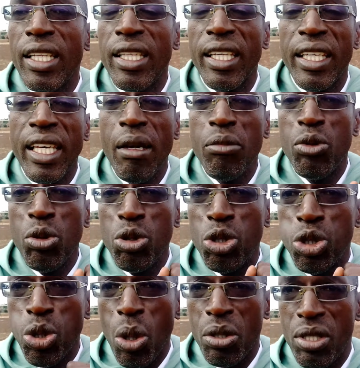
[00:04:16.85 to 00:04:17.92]
they came to
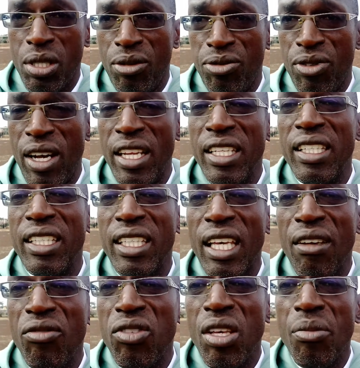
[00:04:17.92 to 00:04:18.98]
Joseph and he
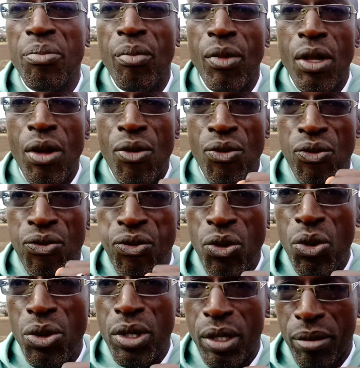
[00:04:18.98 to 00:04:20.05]
gave them
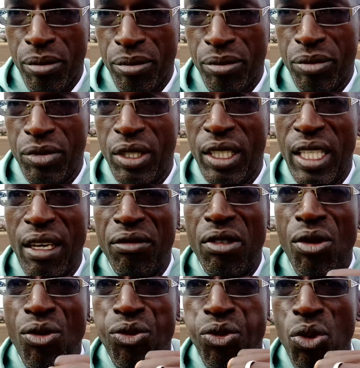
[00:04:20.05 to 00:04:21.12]
food. He gave
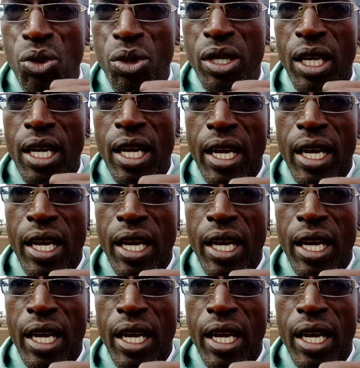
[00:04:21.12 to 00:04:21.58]
them food.